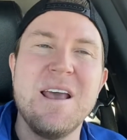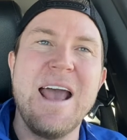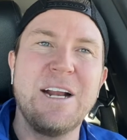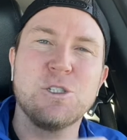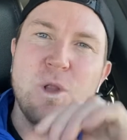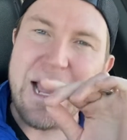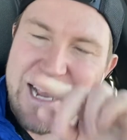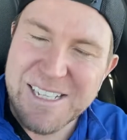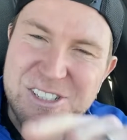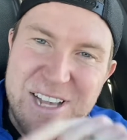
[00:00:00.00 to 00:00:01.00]
And it's like
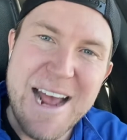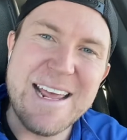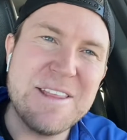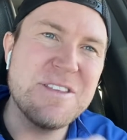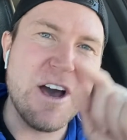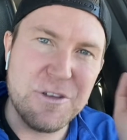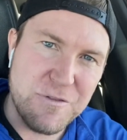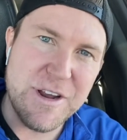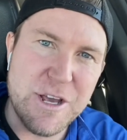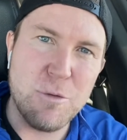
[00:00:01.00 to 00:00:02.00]
I said in the other
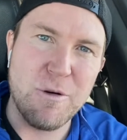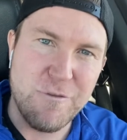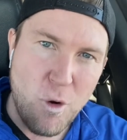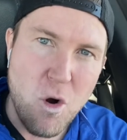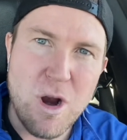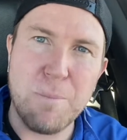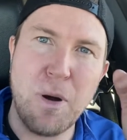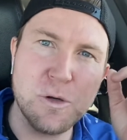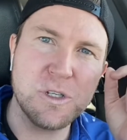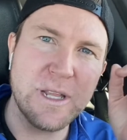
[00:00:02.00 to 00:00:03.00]
video before, I'll
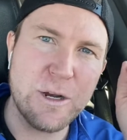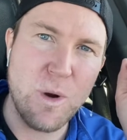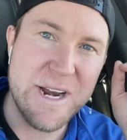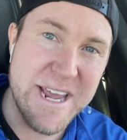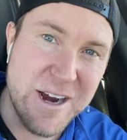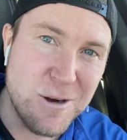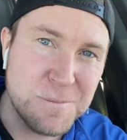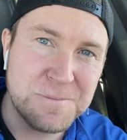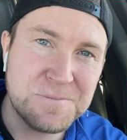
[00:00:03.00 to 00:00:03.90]
post a link right here.